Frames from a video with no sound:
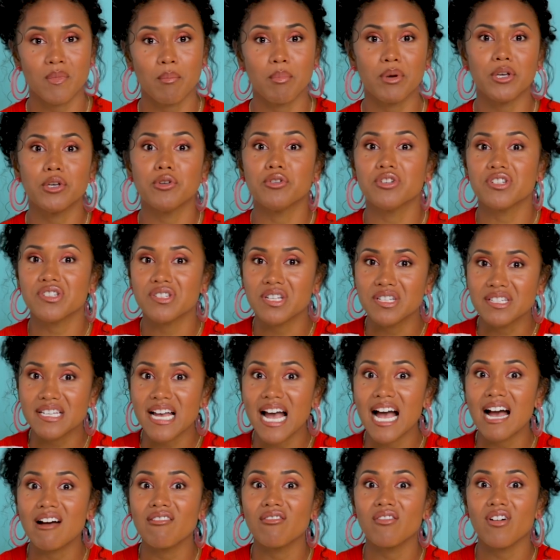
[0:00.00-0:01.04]
But you just need to
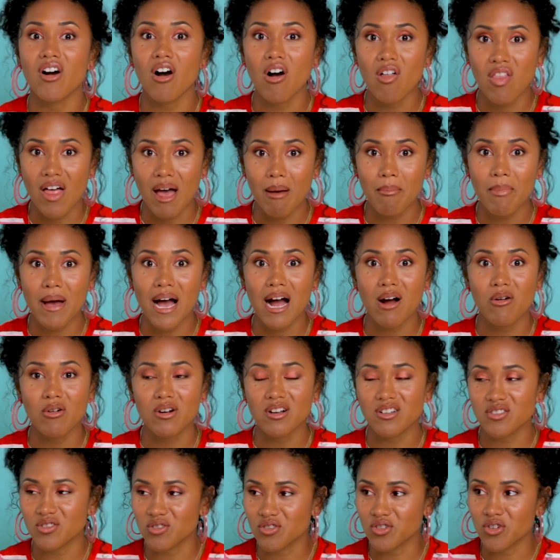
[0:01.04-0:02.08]
have all that
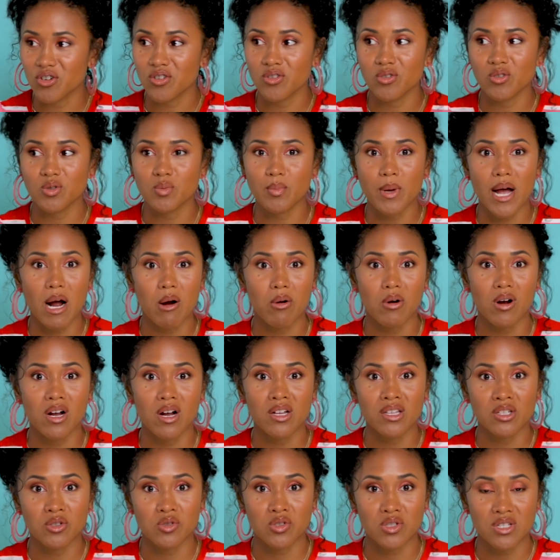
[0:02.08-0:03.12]
power. So turn those power
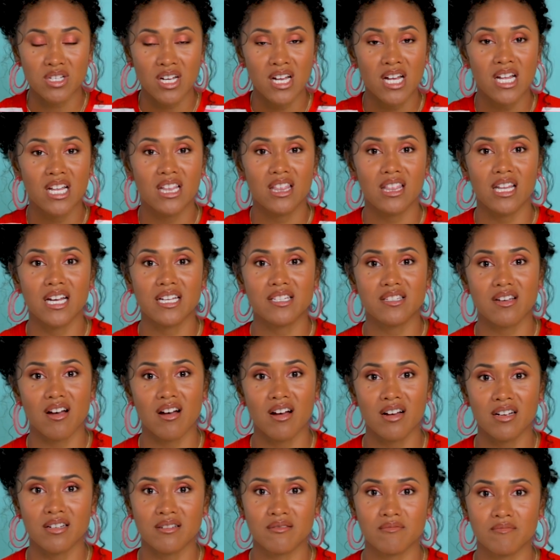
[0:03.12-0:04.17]
on those lights
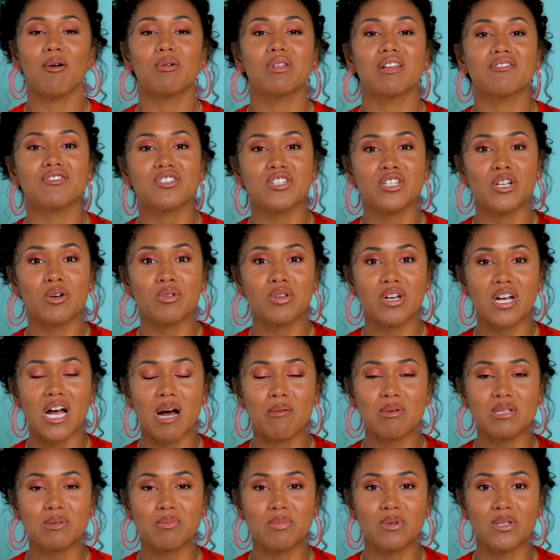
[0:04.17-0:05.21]
on. I would love to know in the
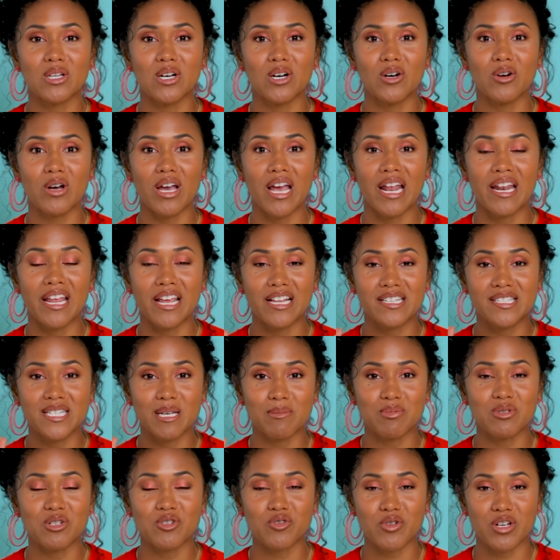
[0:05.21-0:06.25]
comments below any
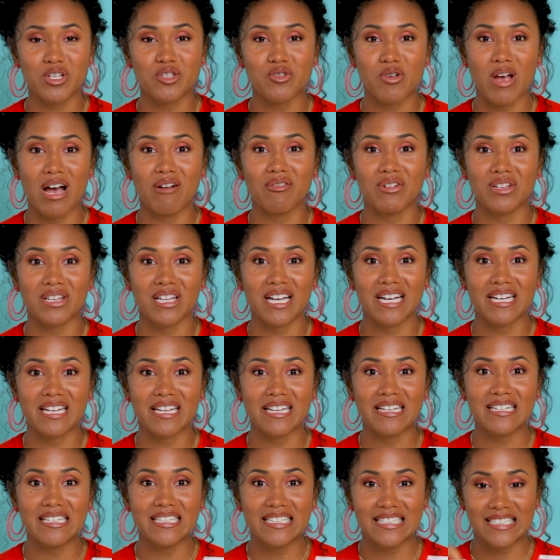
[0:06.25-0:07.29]
tips and tricks you have on
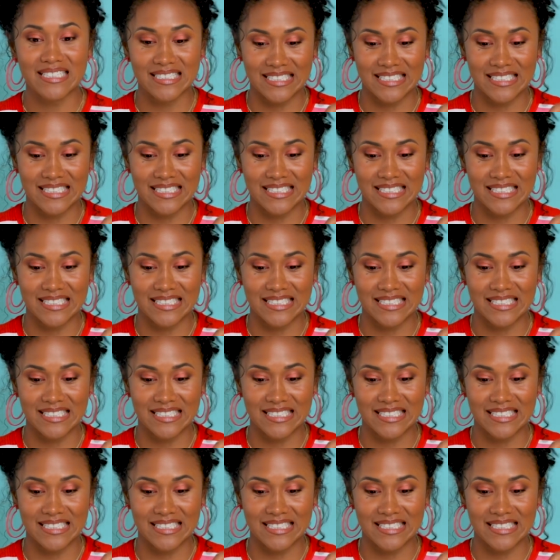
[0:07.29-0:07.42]
lighting.